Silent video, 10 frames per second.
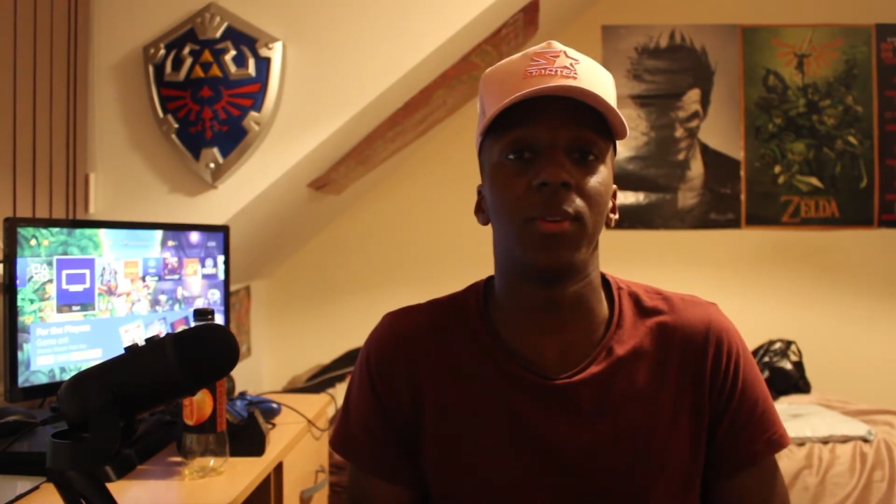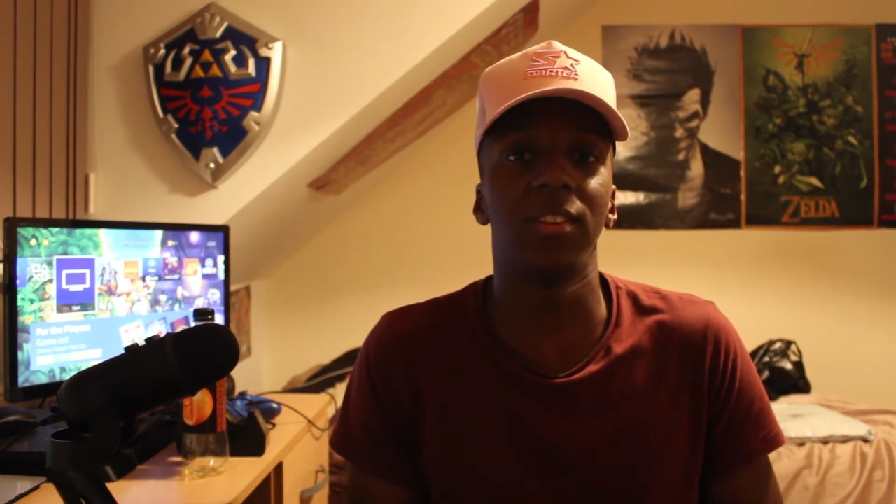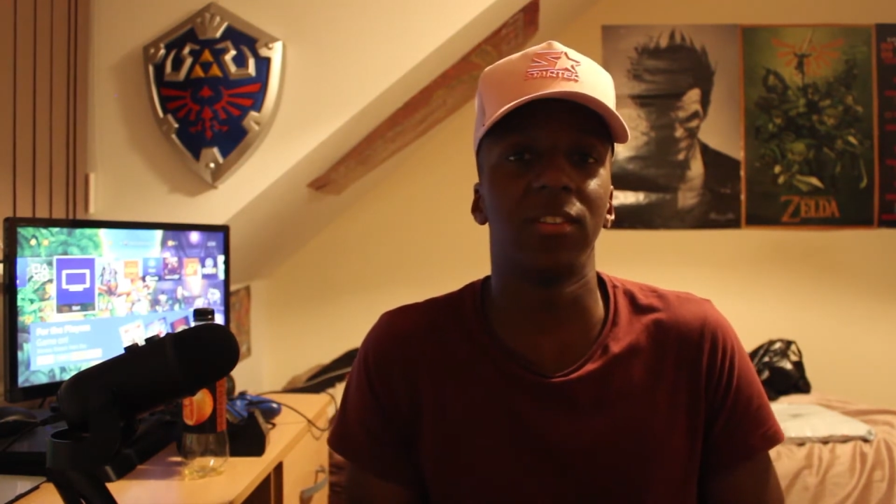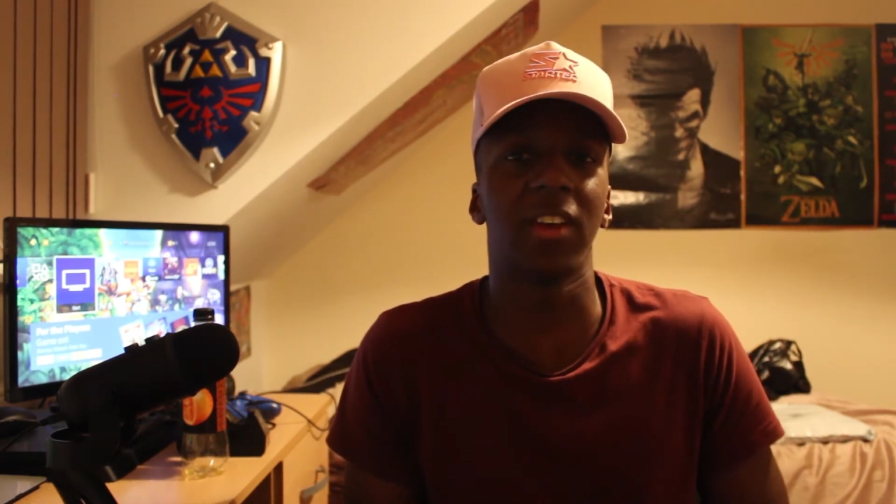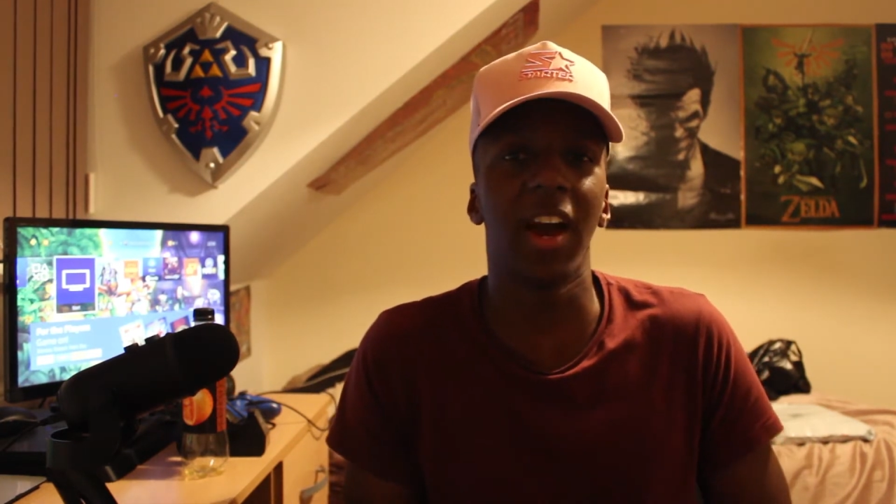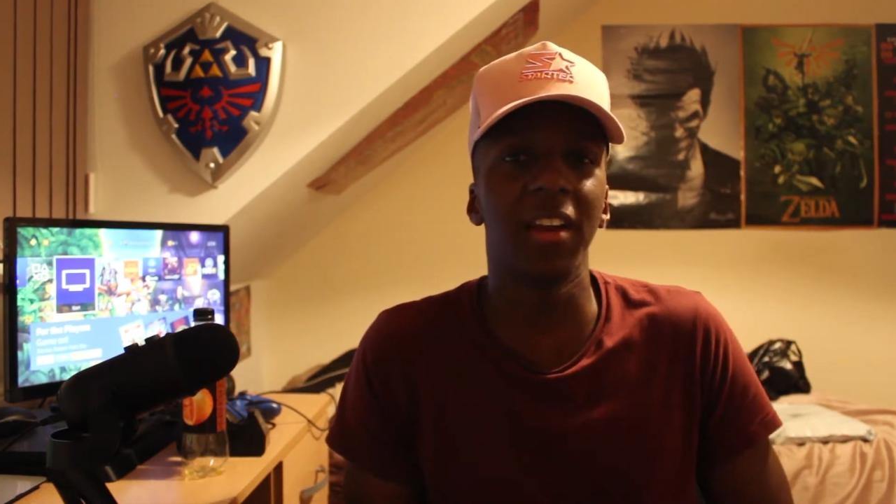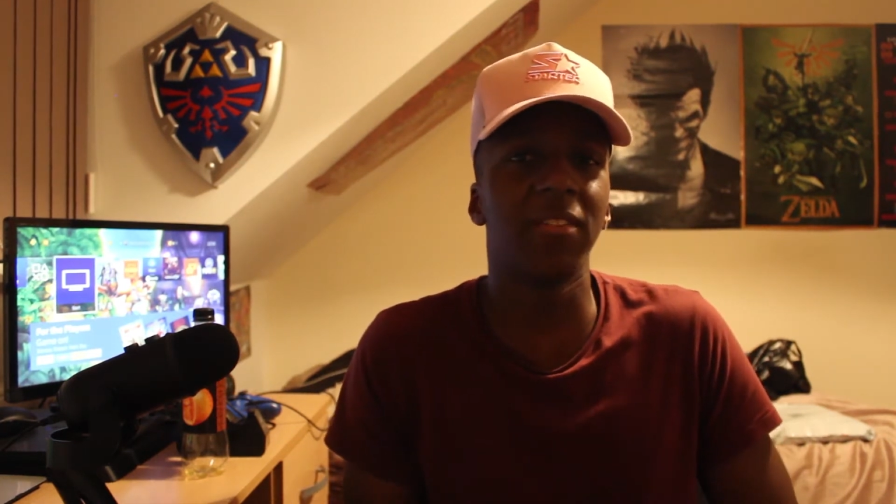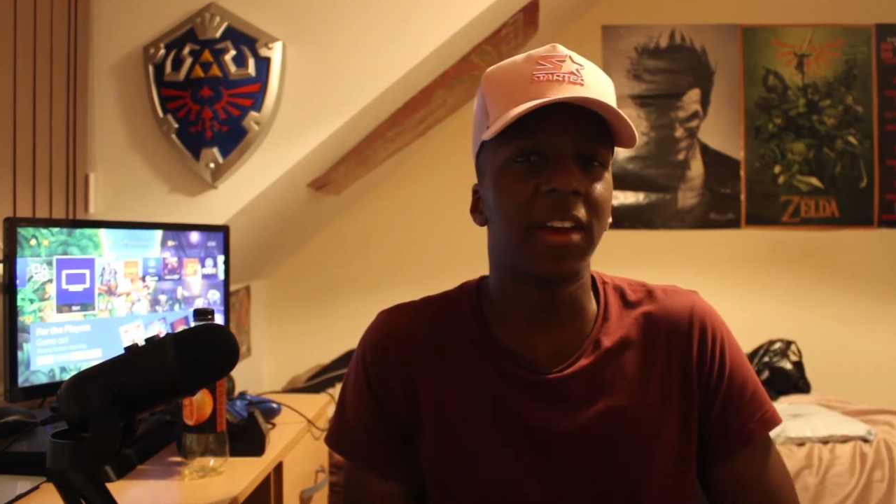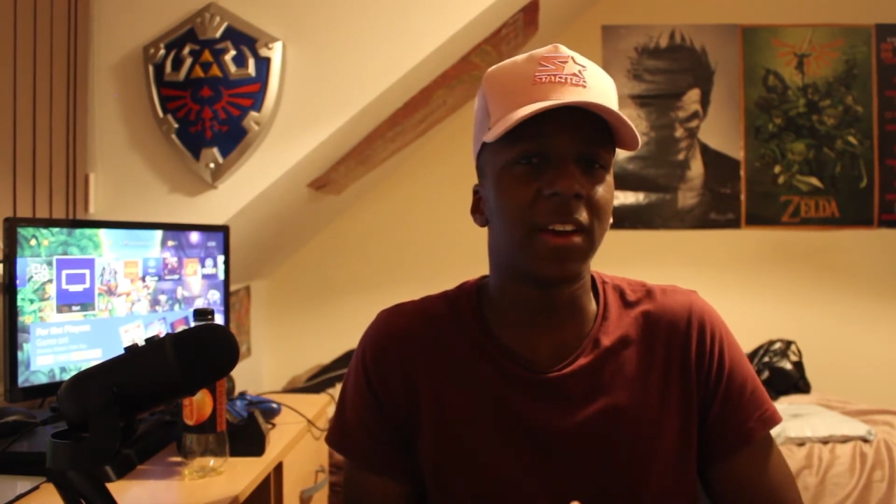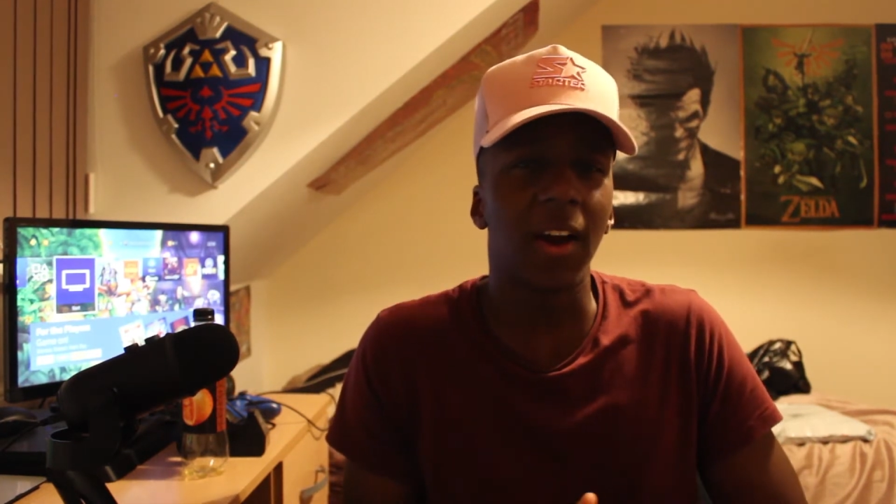which is kind of
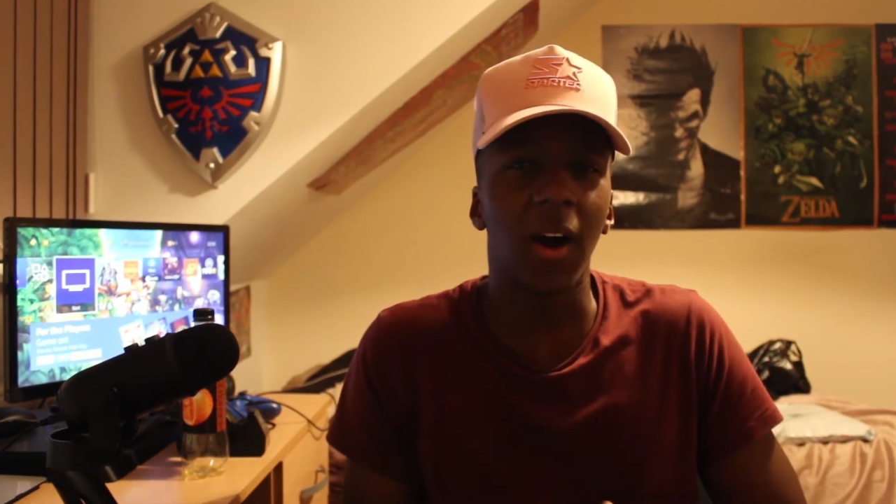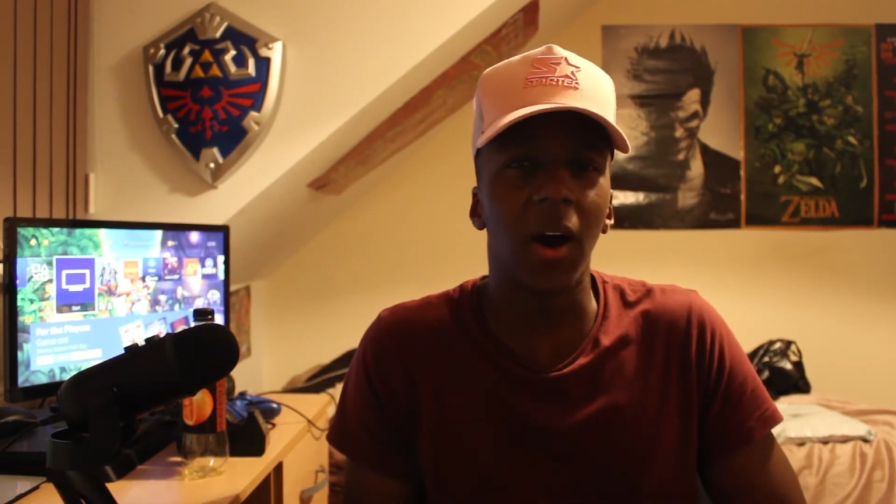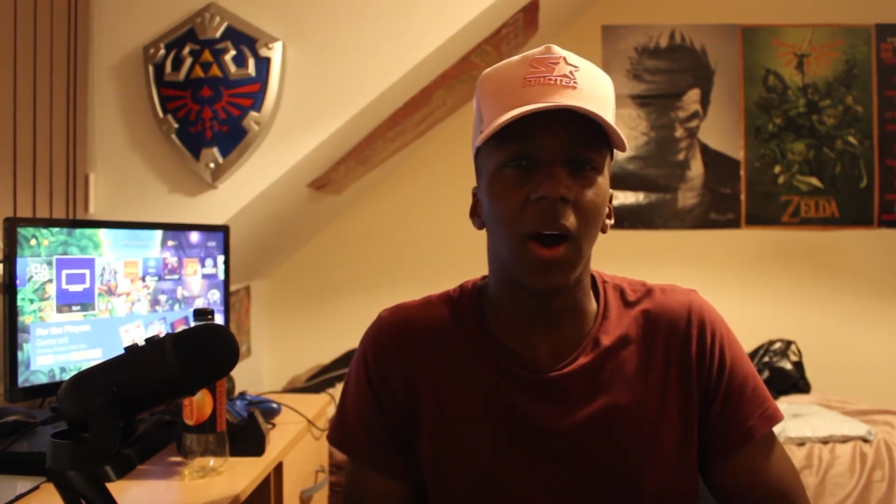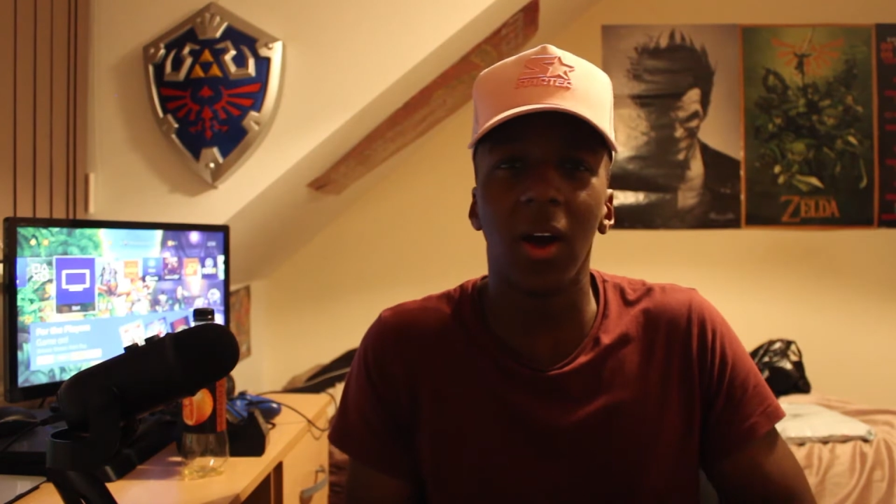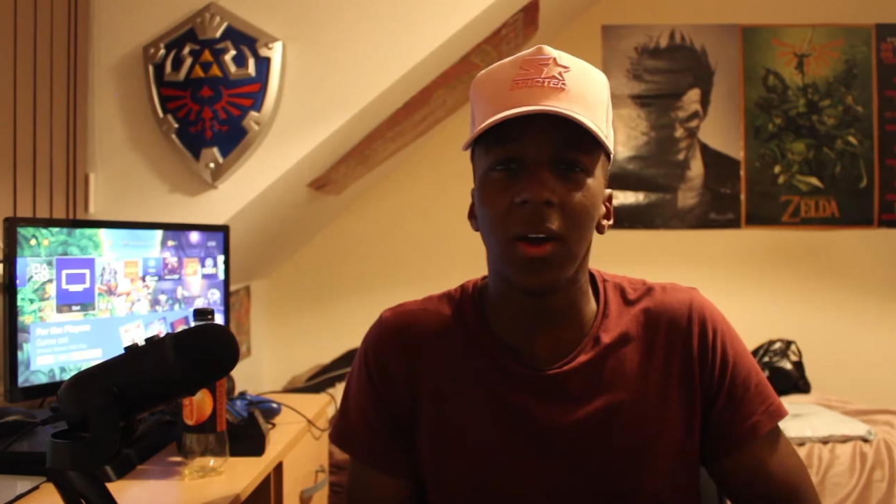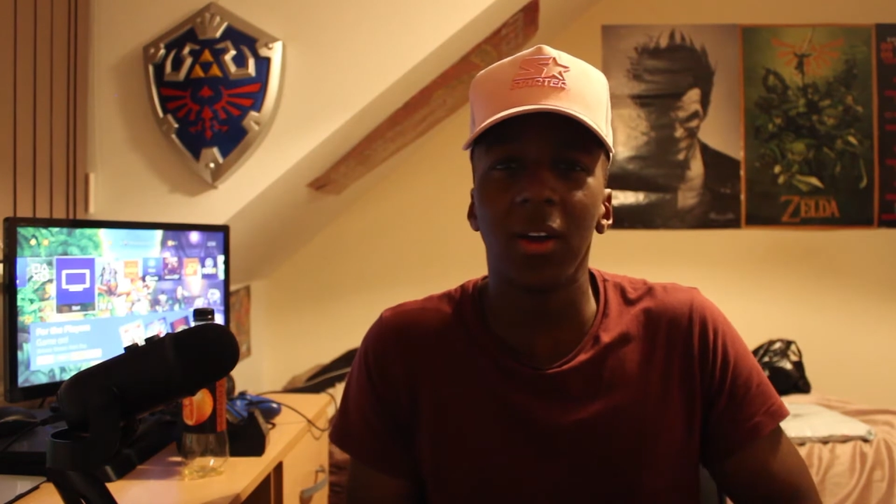like a